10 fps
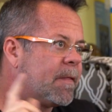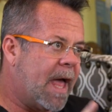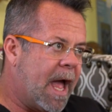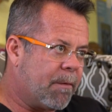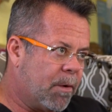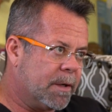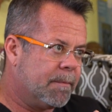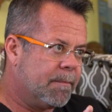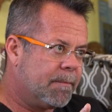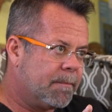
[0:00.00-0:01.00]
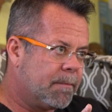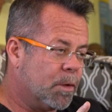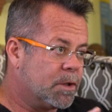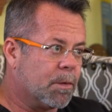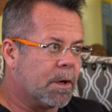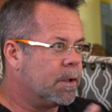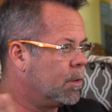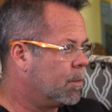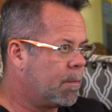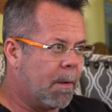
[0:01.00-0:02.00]
Thyroid which we're going
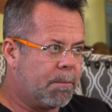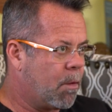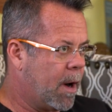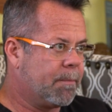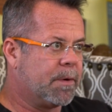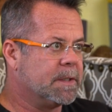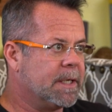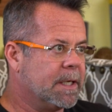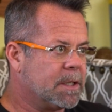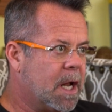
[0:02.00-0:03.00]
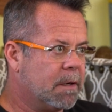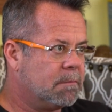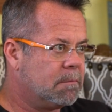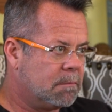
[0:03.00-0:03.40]
to do a great presentation on